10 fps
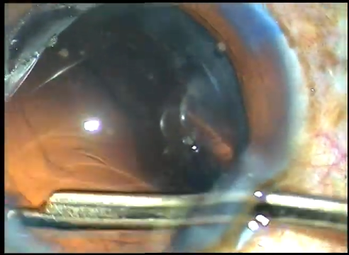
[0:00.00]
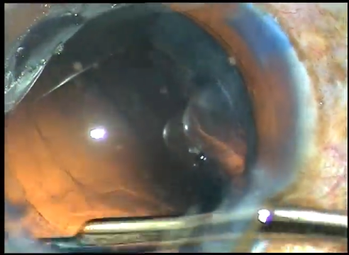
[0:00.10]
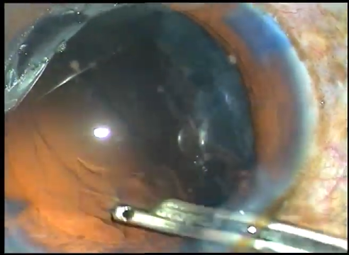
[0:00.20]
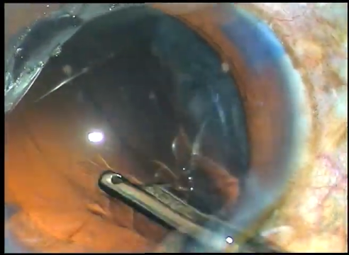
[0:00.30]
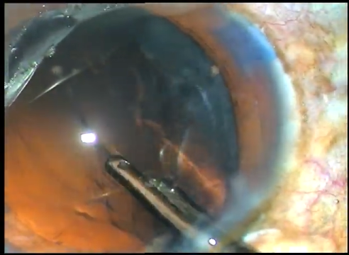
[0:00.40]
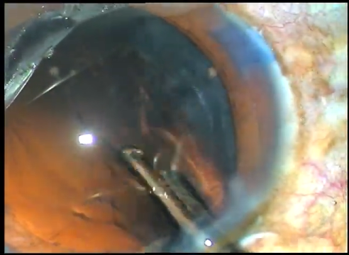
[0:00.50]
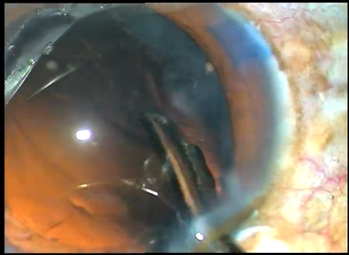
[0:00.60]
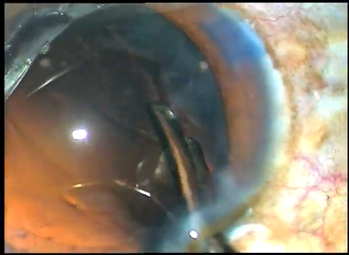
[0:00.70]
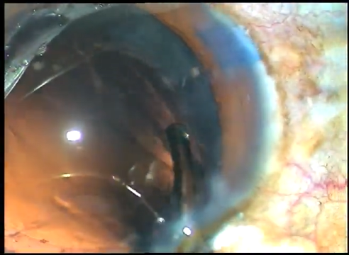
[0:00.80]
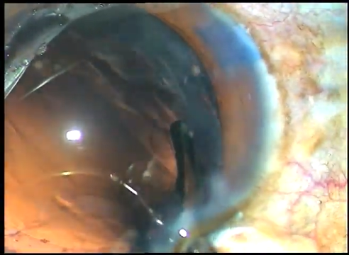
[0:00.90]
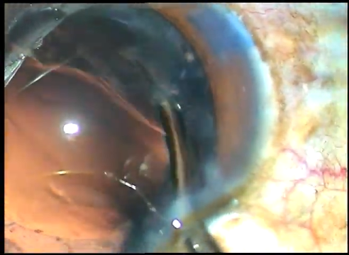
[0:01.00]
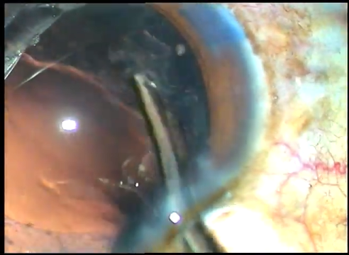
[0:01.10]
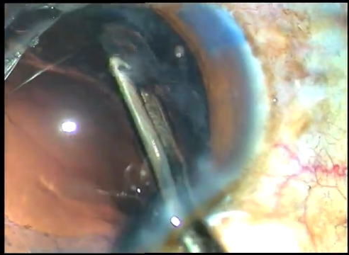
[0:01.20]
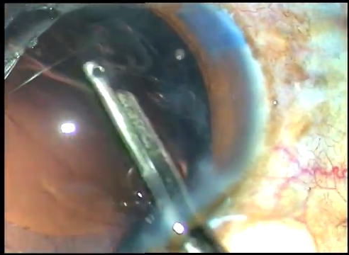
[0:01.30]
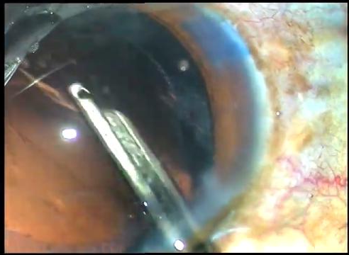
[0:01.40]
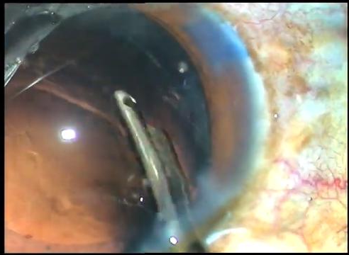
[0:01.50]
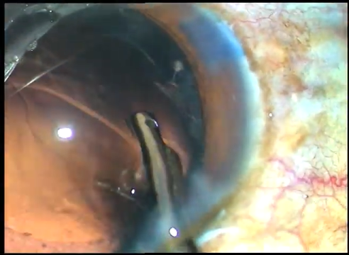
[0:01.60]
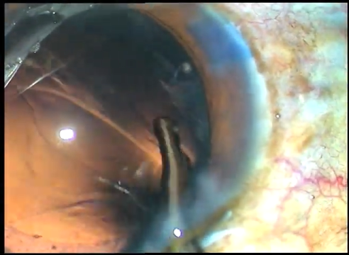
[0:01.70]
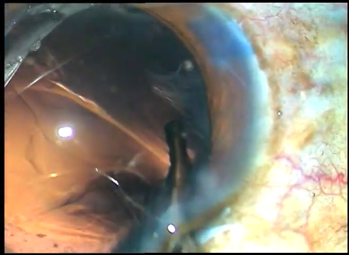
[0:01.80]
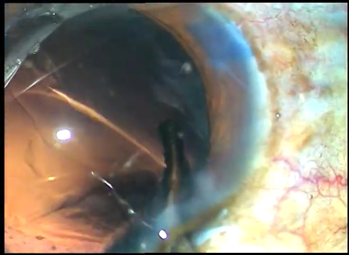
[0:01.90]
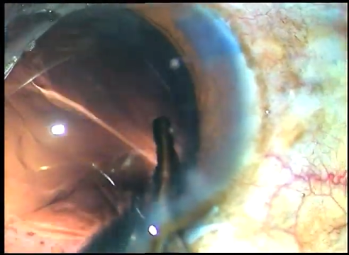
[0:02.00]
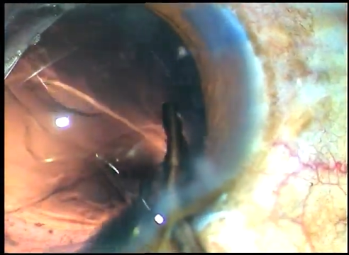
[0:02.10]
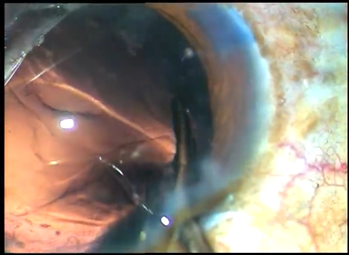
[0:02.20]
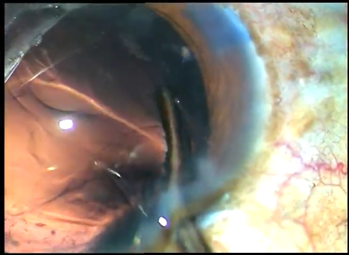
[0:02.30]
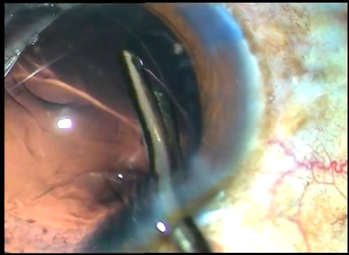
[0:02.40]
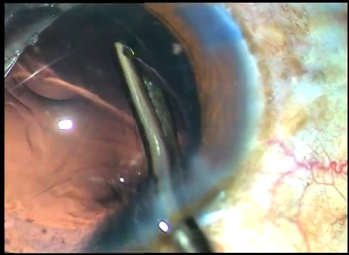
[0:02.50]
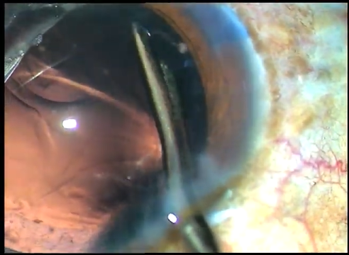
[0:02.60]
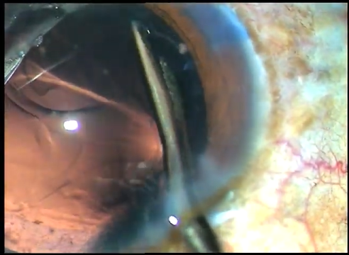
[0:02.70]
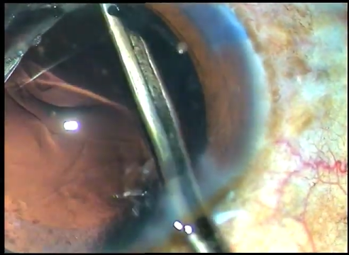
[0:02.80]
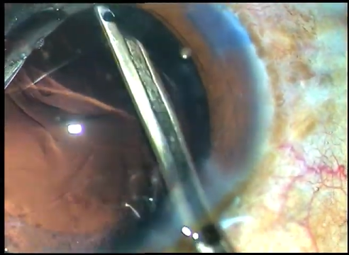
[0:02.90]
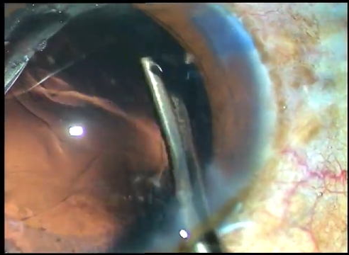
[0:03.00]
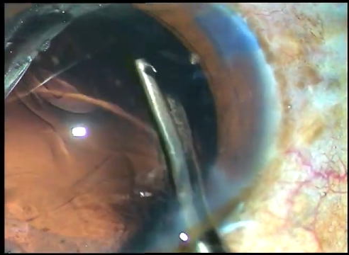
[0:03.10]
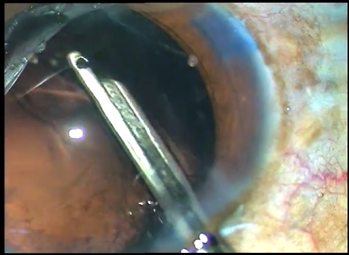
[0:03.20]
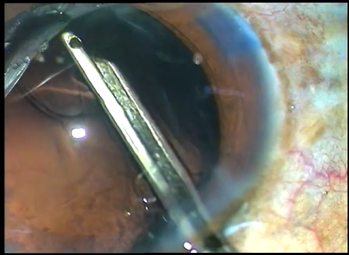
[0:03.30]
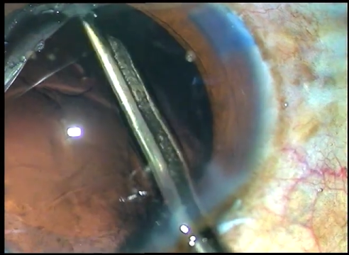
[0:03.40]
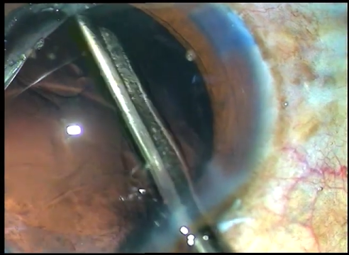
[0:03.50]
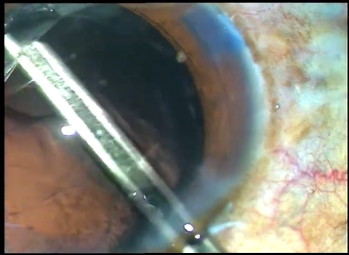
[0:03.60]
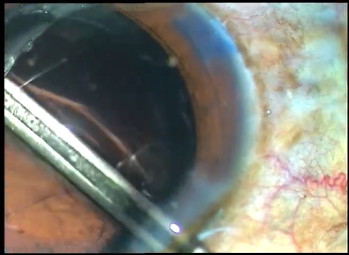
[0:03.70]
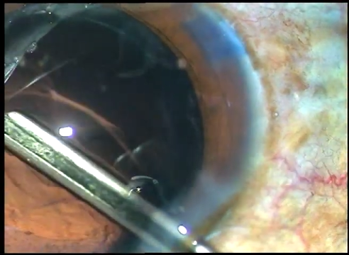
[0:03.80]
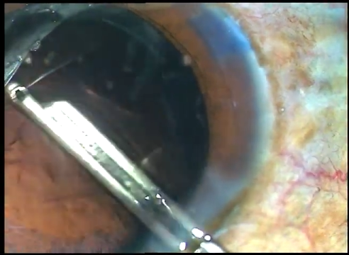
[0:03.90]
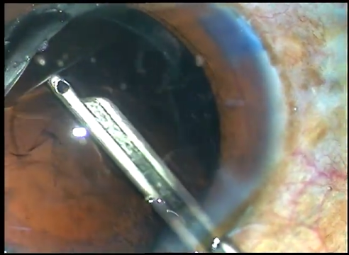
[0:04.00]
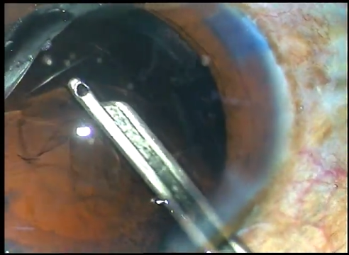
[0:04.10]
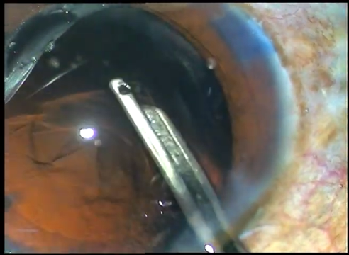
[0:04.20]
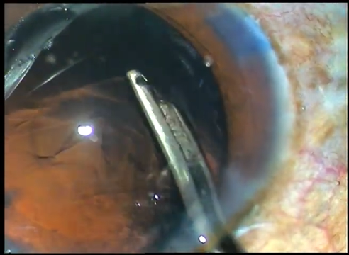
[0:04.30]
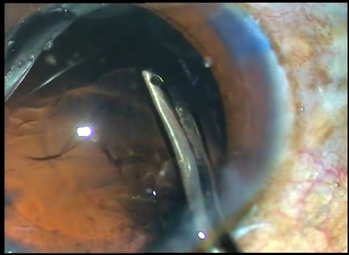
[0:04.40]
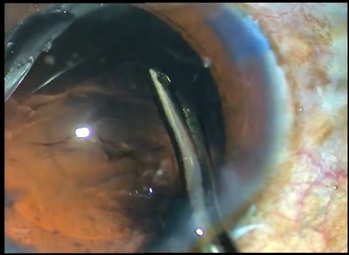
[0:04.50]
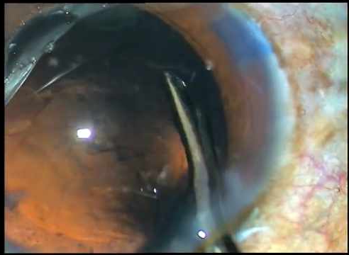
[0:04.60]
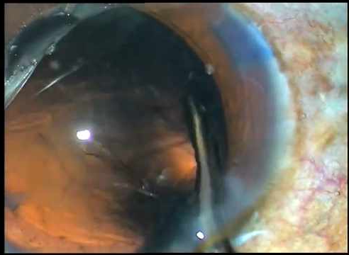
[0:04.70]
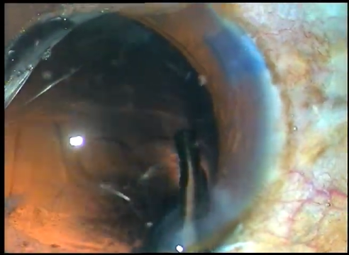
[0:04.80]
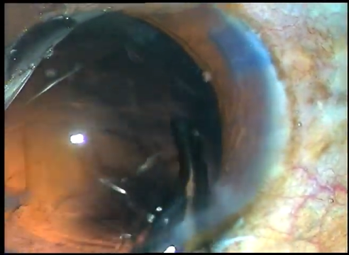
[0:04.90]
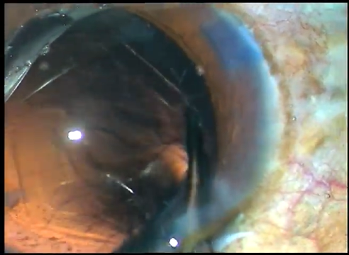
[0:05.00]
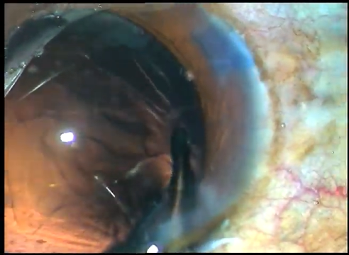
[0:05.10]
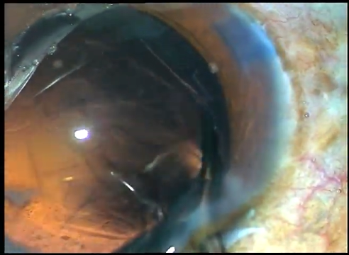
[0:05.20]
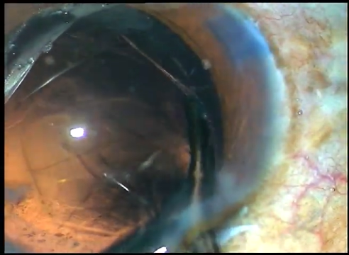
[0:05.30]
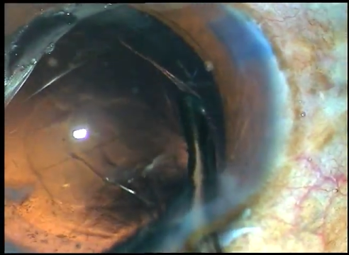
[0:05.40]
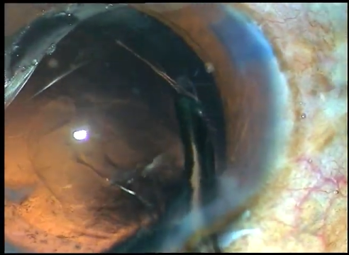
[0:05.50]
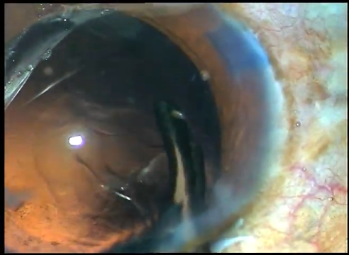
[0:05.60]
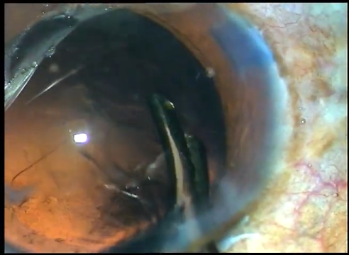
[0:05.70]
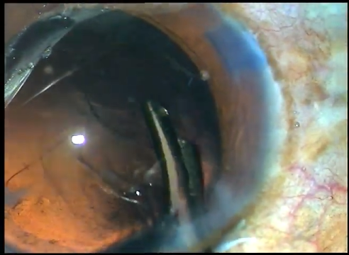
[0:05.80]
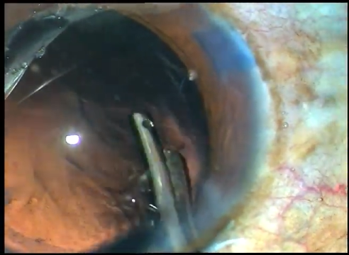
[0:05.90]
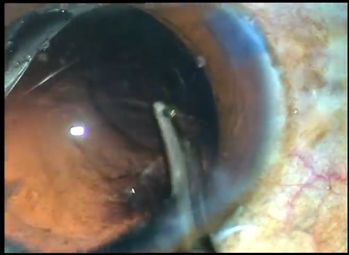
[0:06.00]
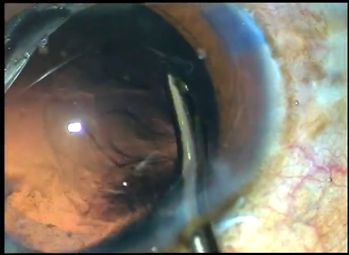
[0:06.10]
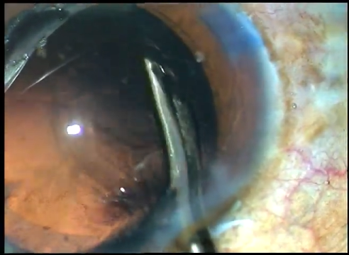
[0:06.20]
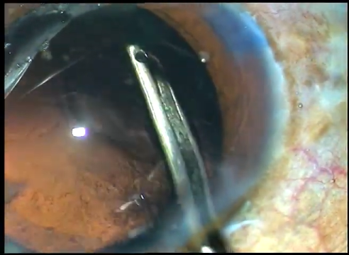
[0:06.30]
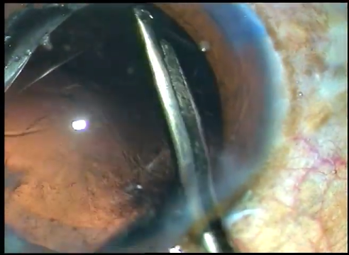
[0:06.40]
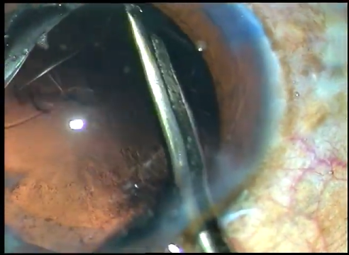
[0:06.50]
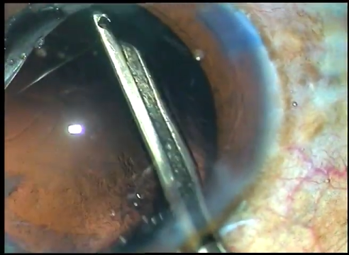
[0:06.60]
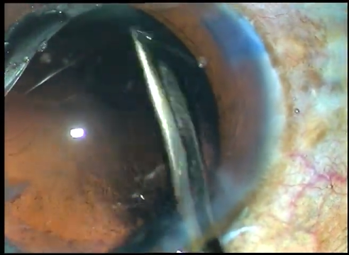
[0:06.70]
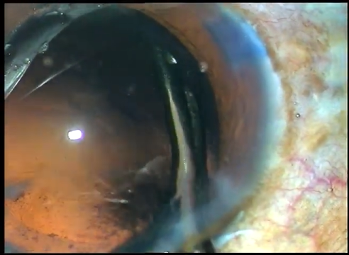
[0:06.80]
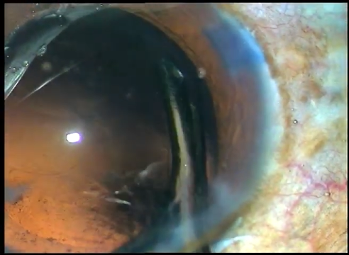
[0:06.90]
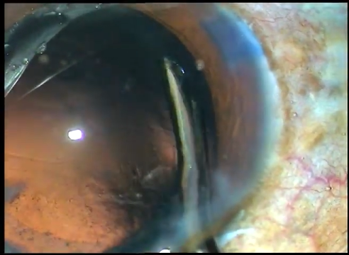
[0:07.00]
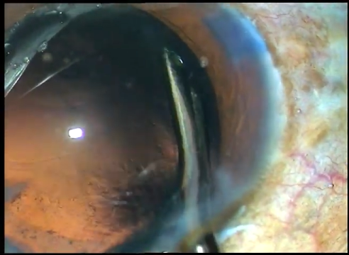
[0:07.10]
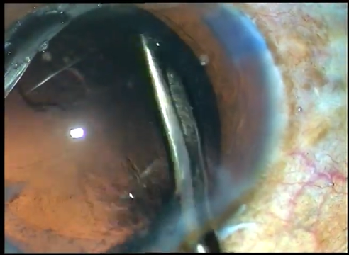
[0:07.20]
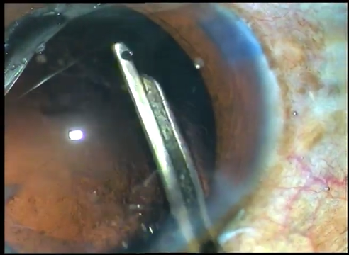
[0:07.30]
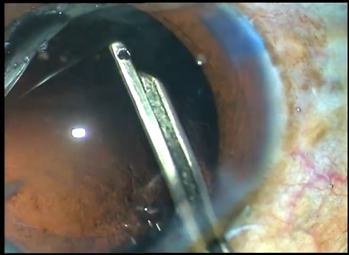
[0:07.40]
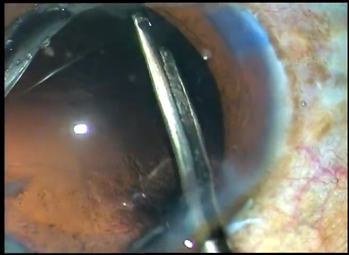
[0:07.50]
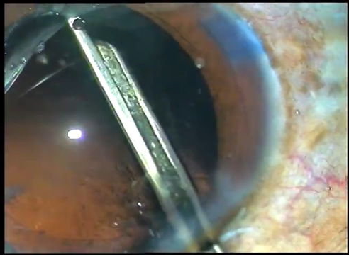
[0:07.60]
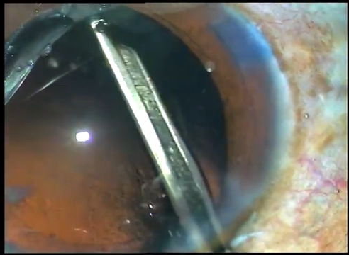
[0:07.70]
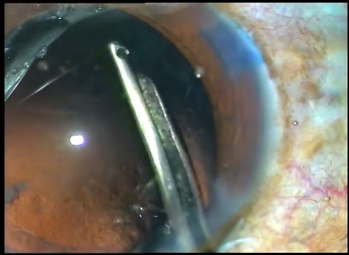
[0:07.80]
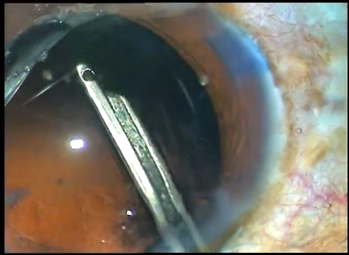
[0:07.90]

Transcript: [unreadable: no face in view]